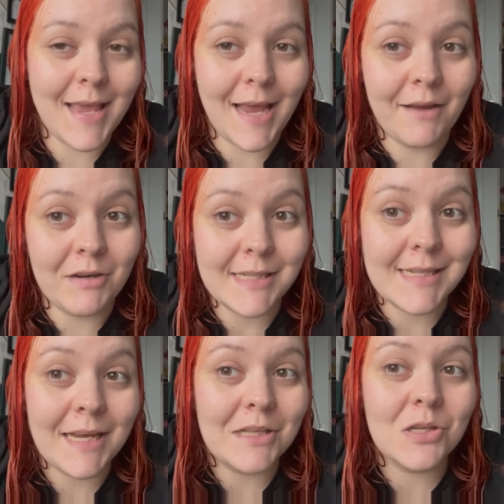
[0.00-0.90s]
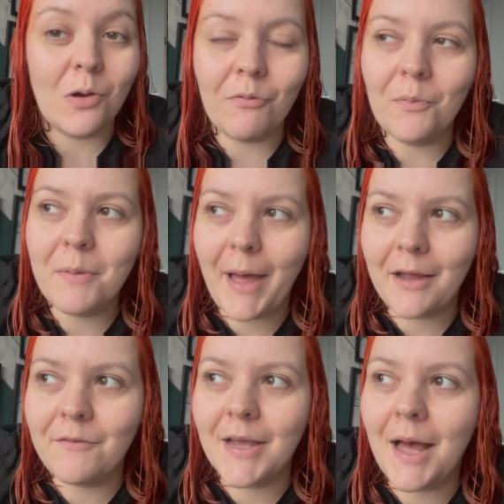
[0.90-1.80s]
You get given a sticker to cover up the
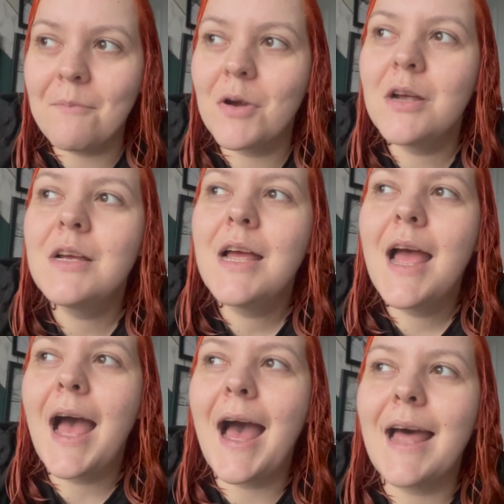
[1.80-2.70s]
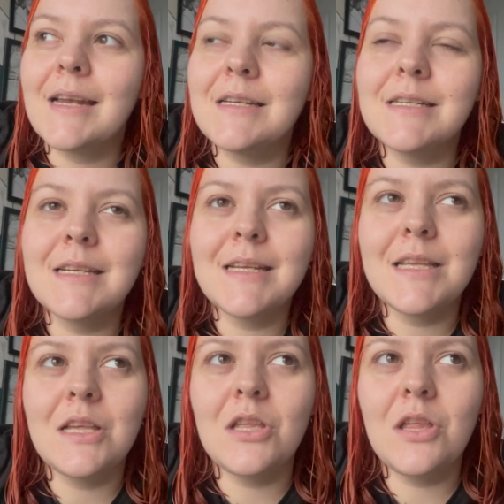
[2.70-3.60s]
back of your camera, and
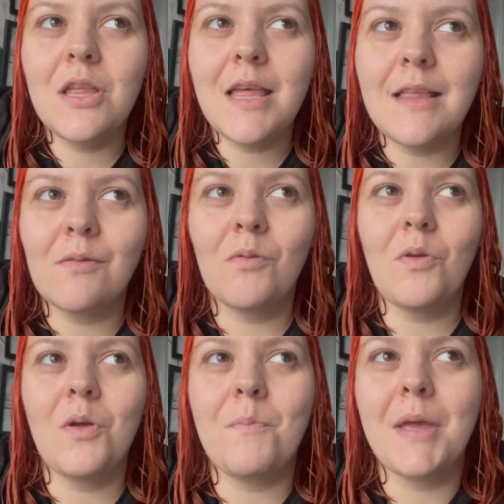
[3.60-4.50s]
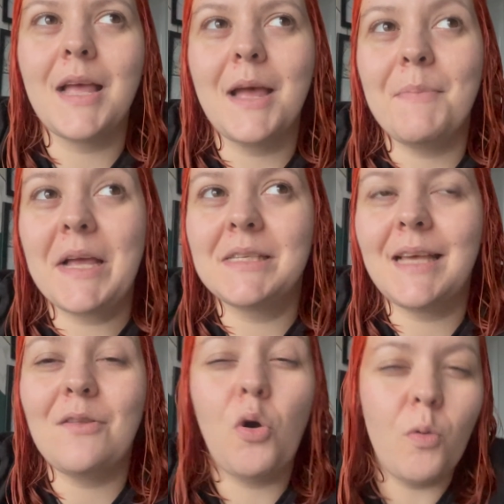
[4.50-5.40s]
it's because
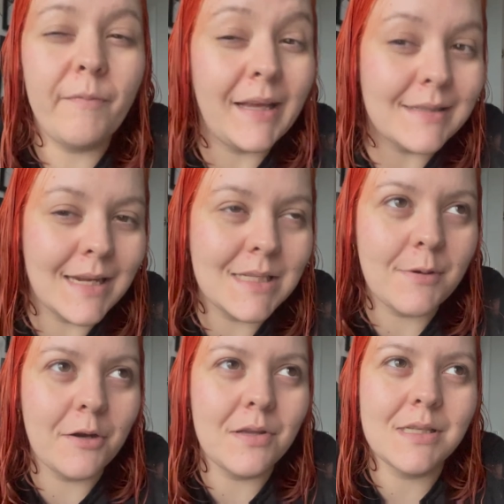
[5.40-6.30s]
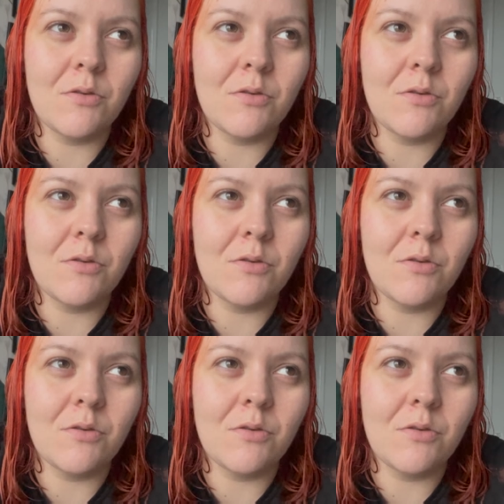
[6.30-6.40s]
like the whole thing's an experience.